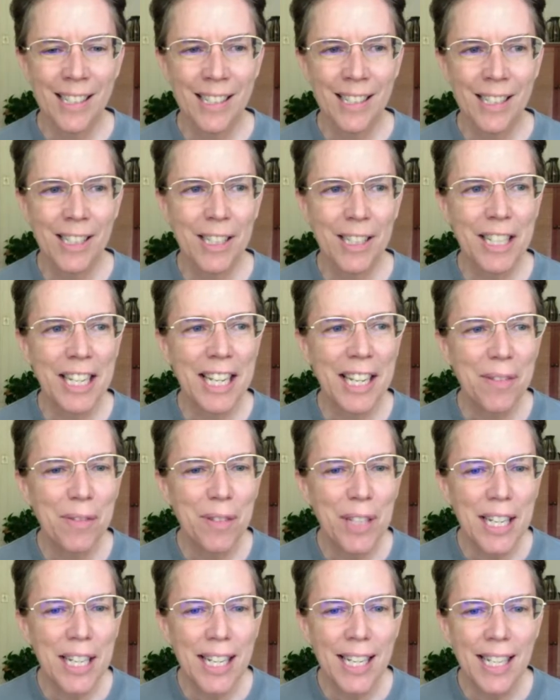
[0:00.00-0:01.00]
Good
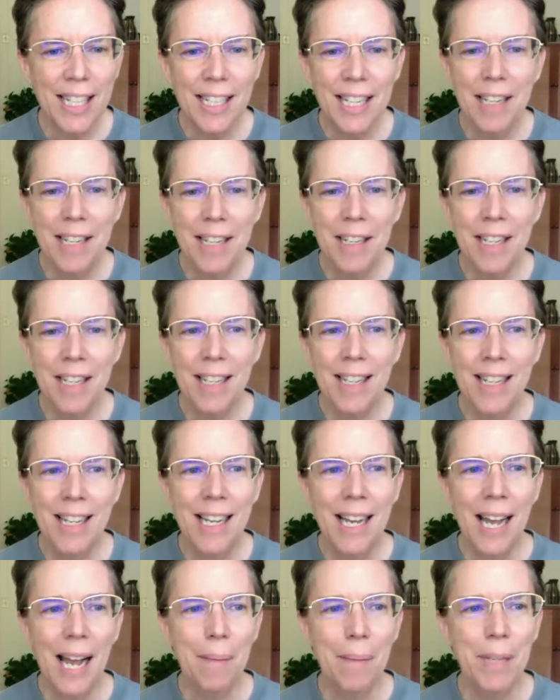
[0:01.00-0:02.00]
evening.
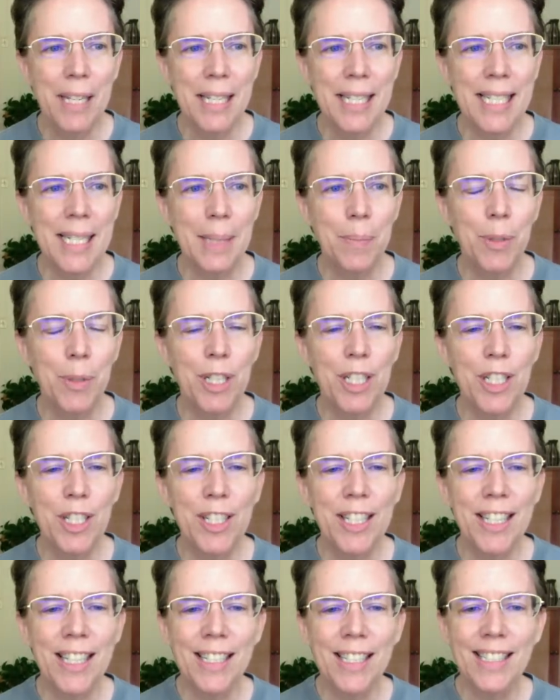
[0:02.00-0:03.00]
I'm Lindsay
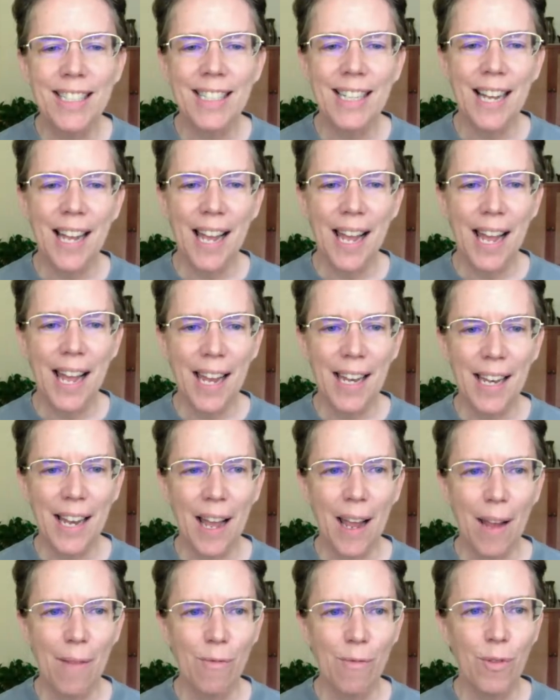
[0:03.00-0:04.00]
Bridges, and
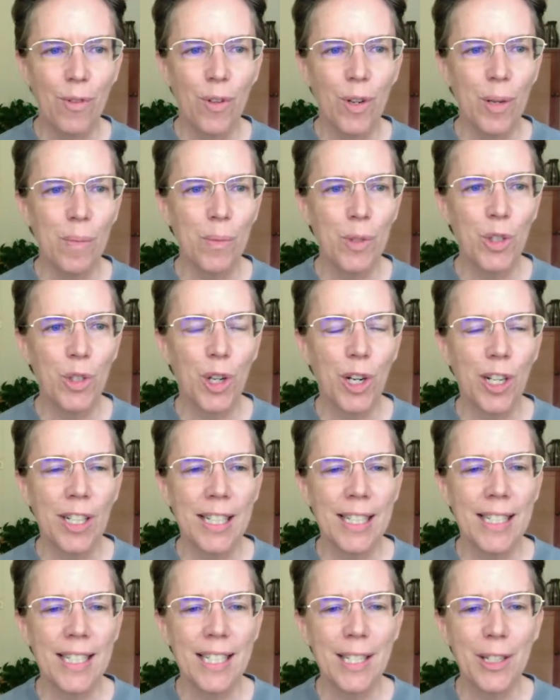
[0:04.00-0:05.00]
I'm from
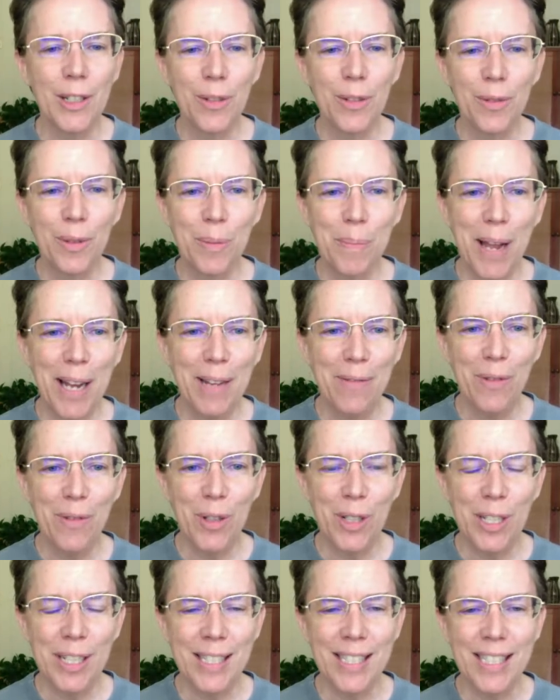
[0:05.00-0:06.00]
Charlotte Center for
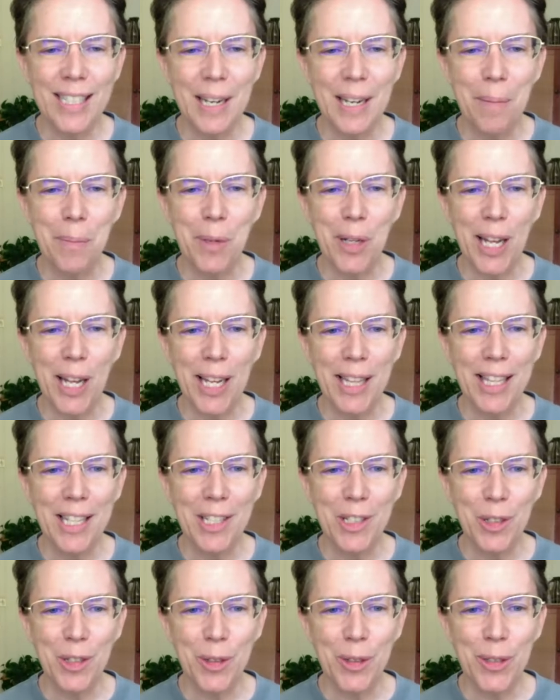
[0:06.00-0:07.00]
Mindfulness, and I'm glad that
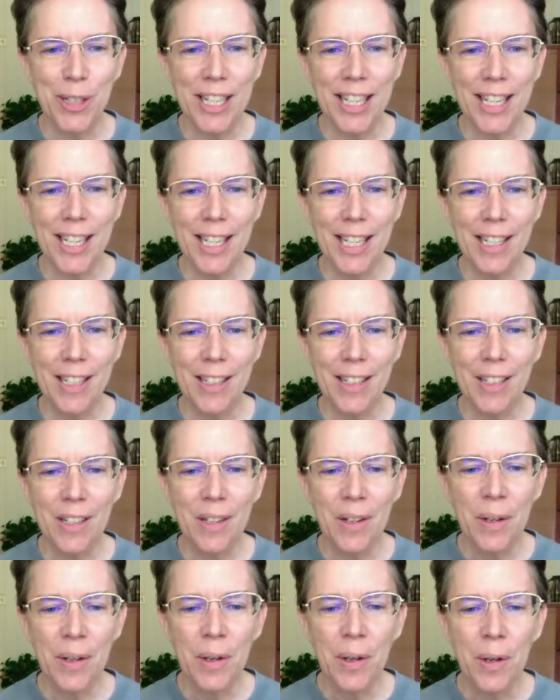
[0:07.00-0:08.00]
you are here.
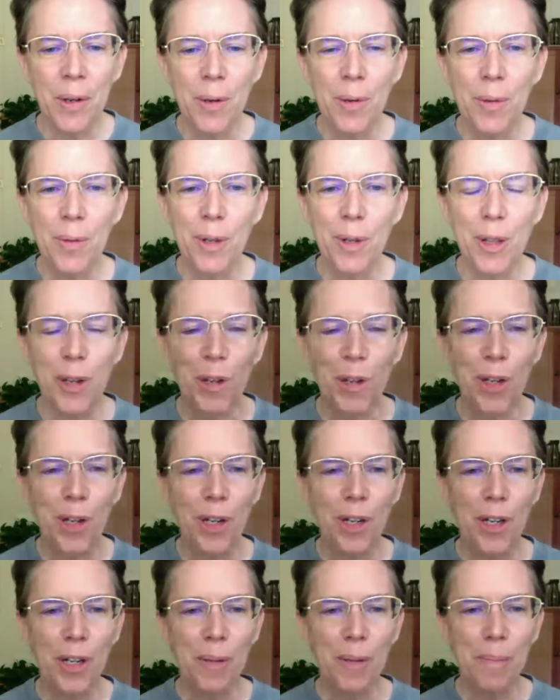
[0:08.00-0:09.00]
Whether
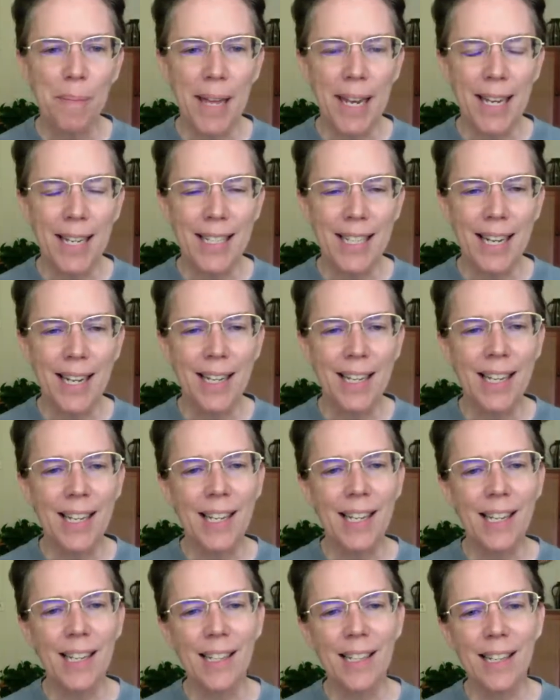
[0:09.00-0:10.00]
you're
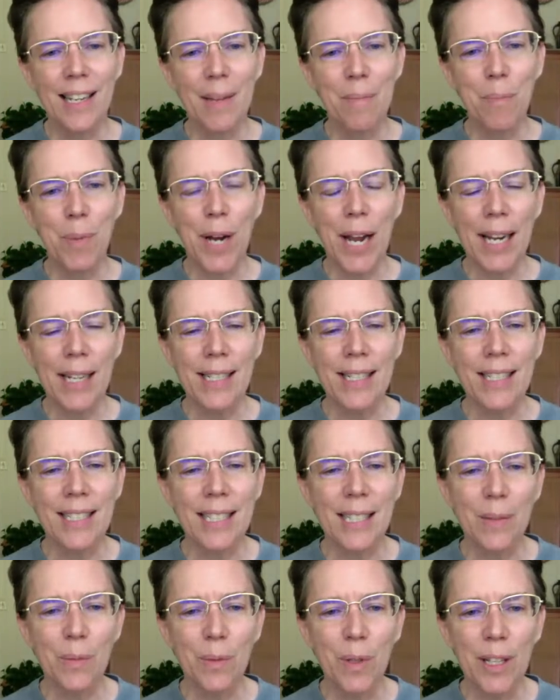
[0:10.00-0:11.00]
meditating and
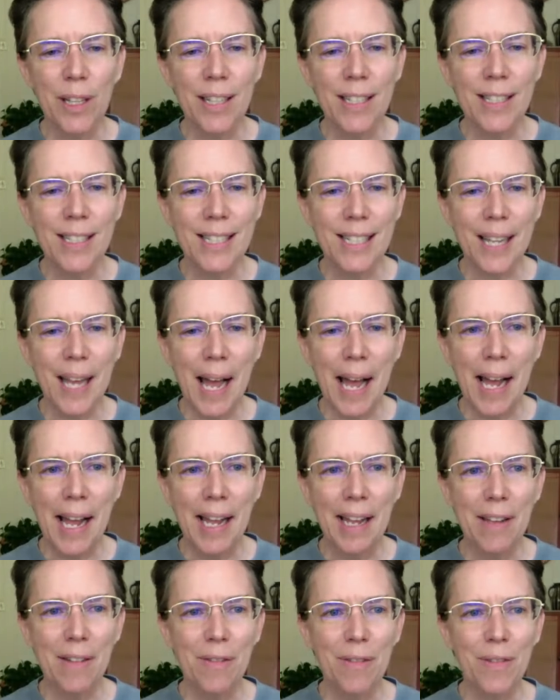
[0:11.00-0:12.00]
practicing with us
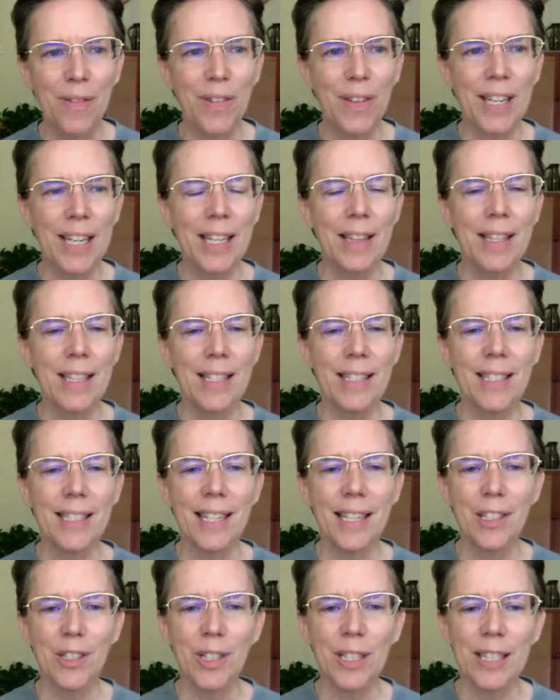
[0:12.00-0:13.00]
live in this
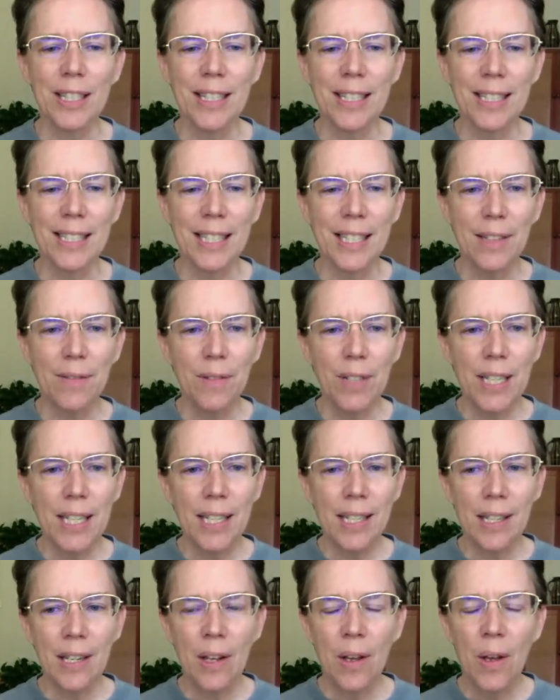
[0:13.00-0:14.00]
session this
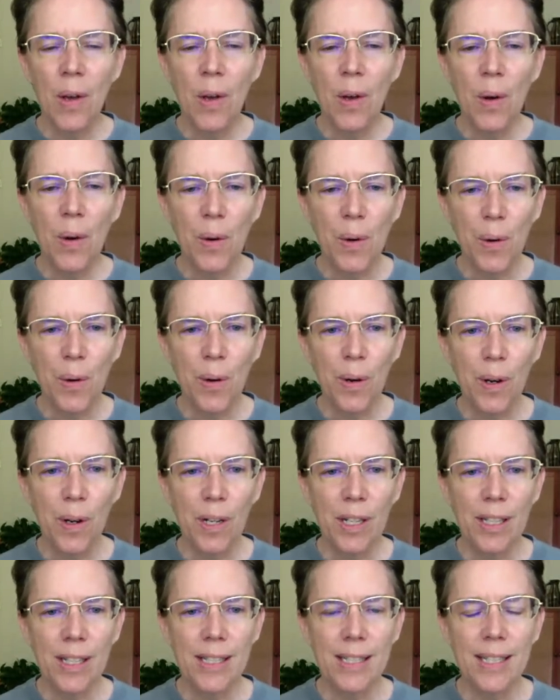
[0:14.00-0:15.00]
evening
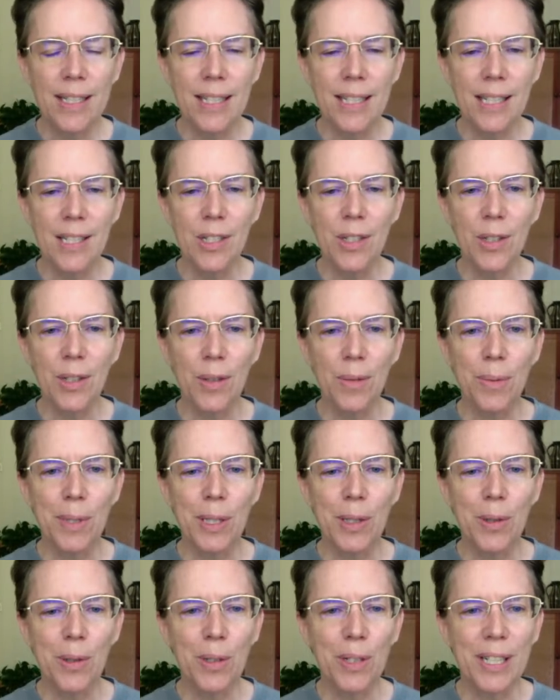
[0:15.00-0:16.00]
or listening to a
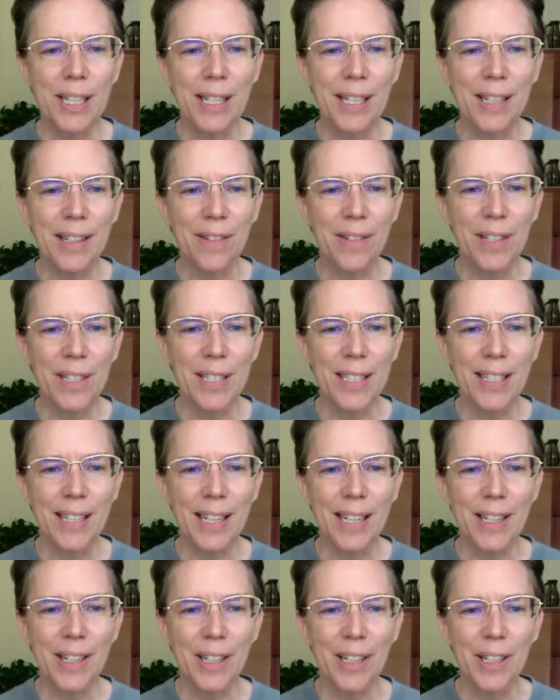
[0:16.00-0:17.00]
recording of this
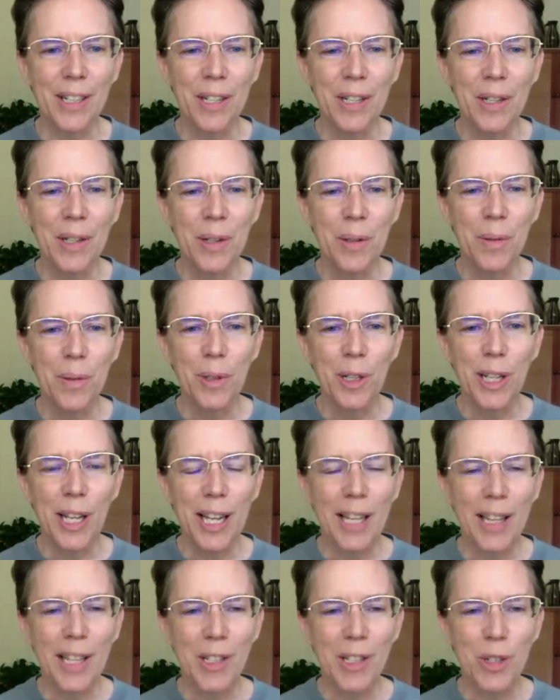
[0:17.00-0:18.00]
later, we're
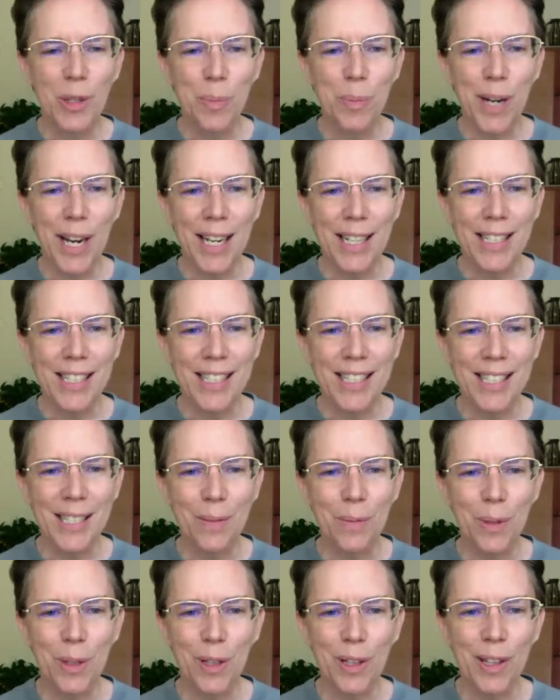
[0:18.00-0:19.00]
glad that you're
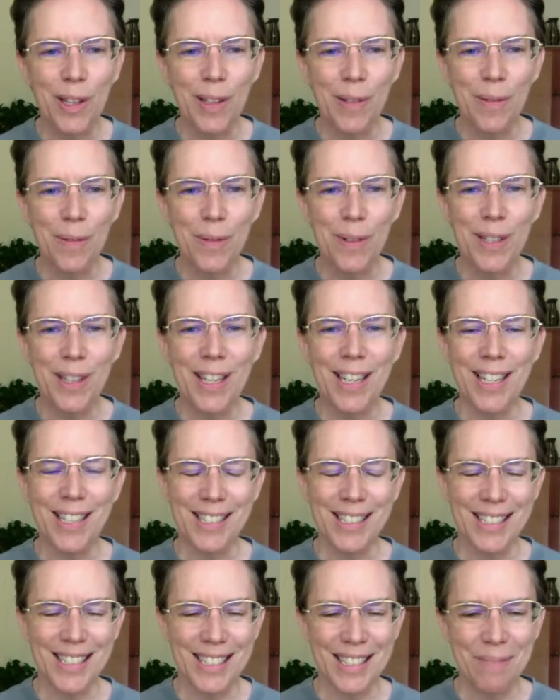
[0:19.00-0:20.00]
practicing with
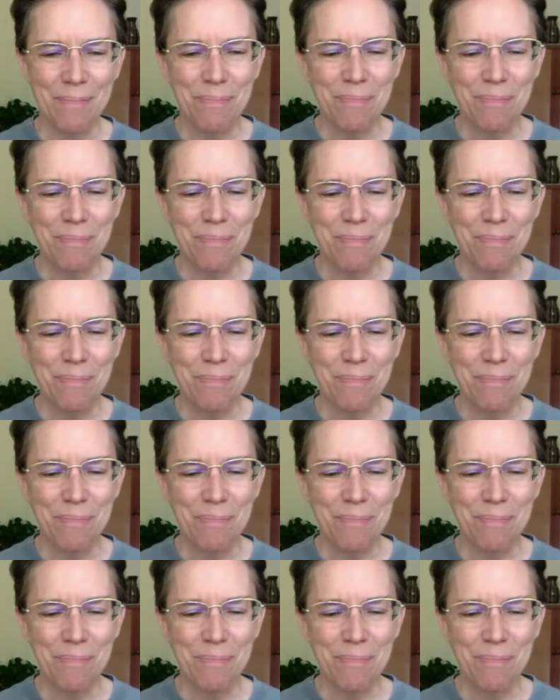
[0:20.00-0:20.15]
us.